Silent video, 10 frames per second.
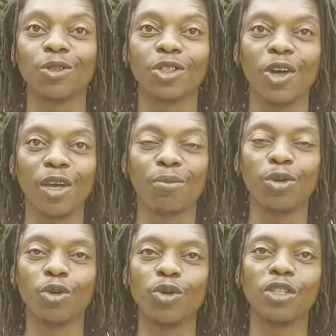So it
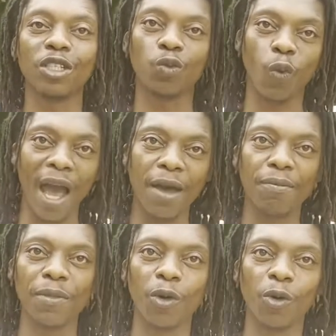produces white
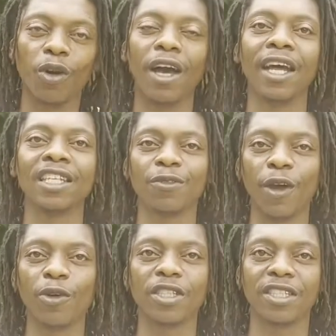milk and it's
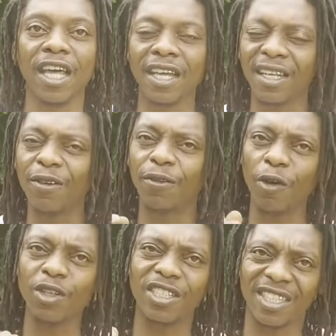very stamy,
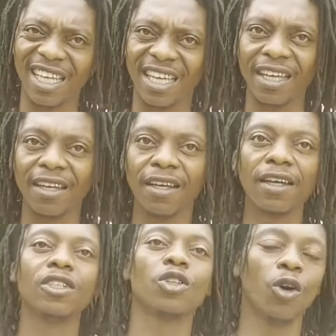very sticky.
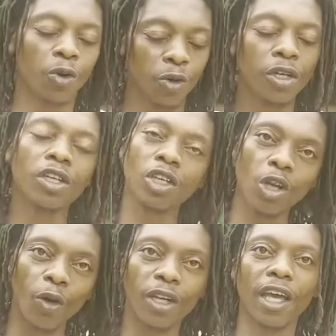So you
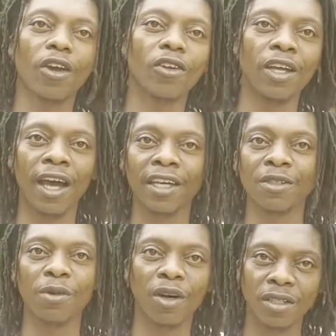don't wanna get it in your hands
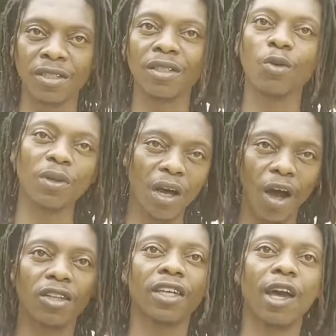because it'll be
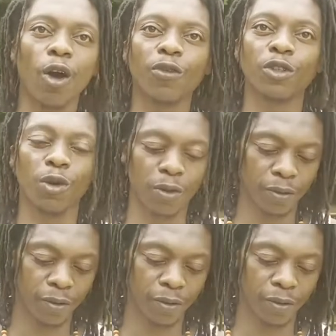hard to get off as well.